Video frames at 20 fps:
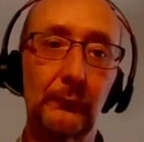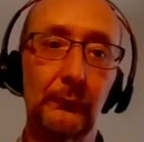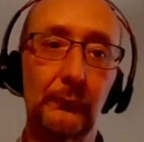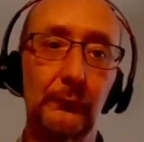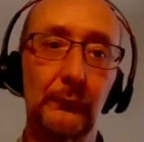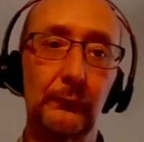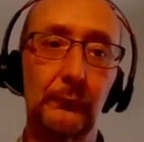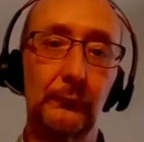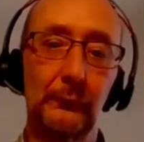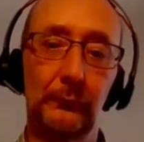
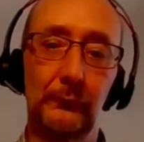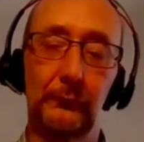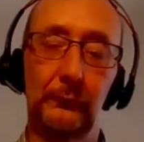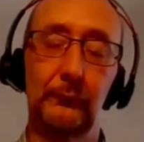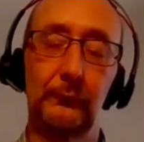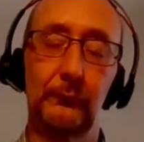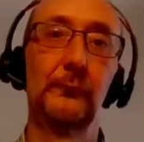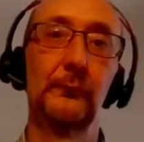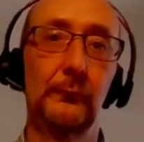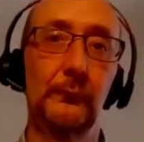
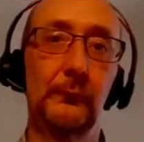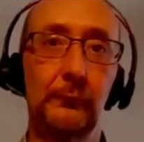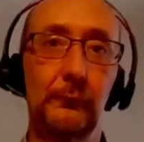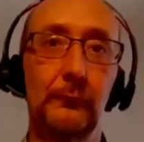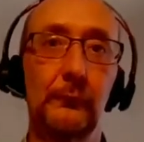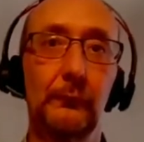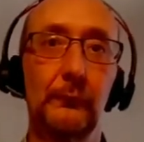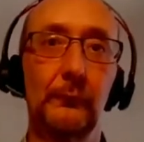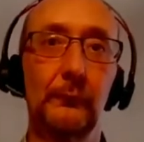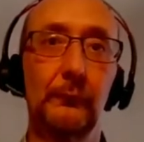
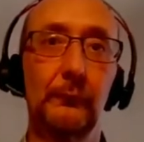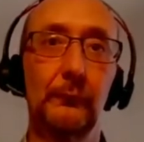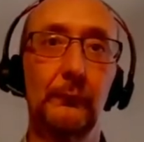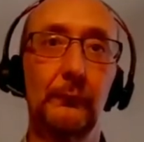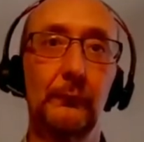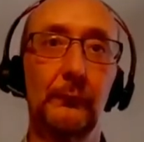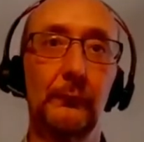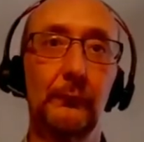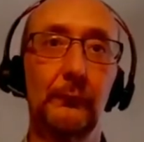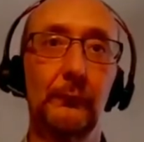
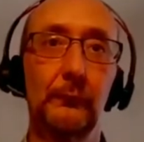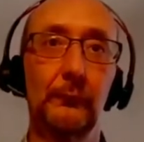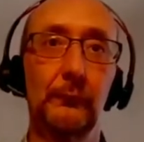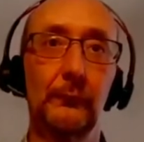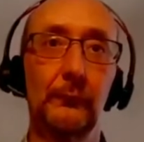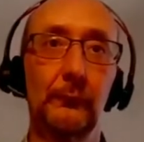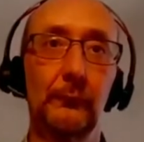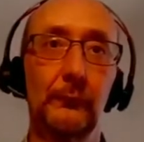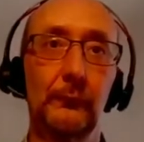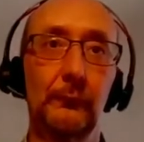
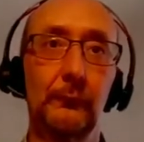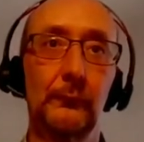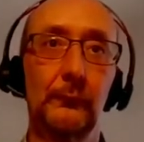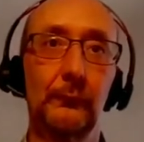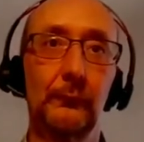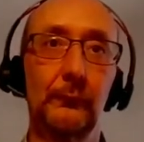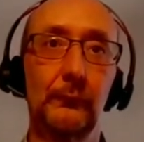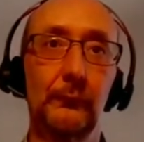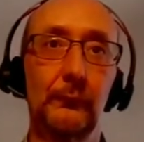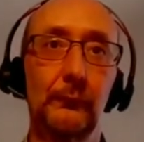
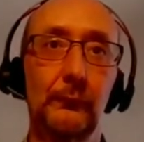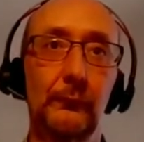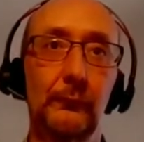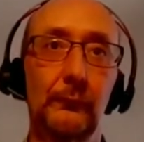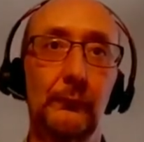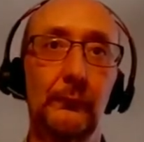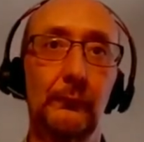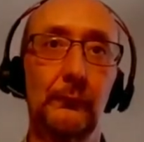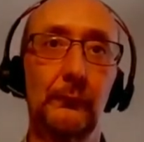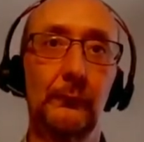
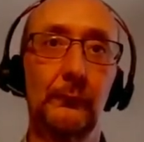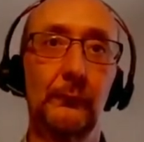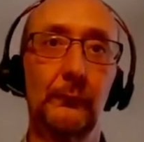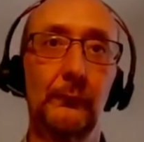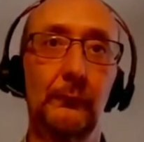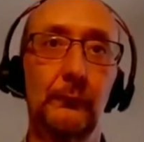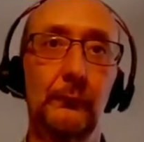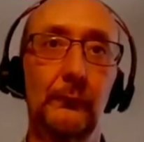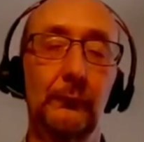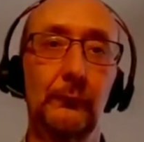
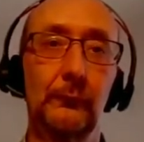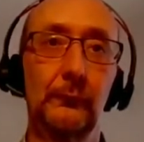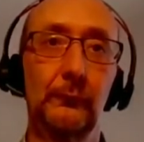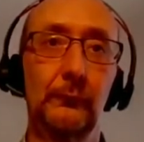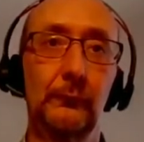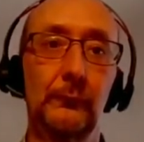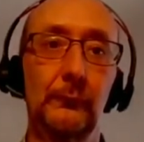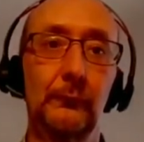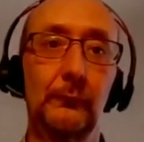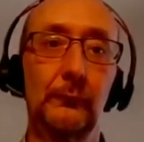
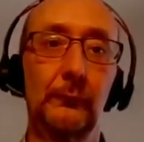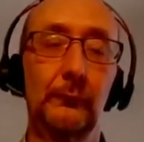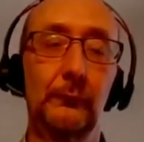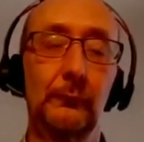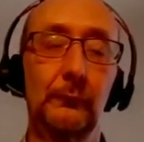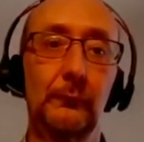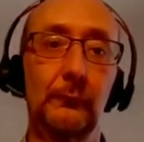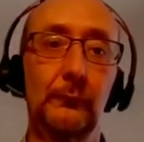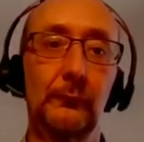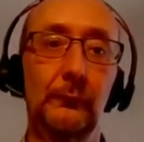
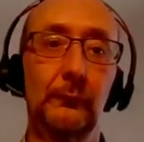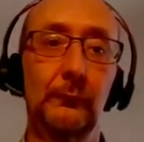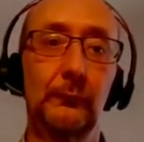No words are spoken by the person on screen.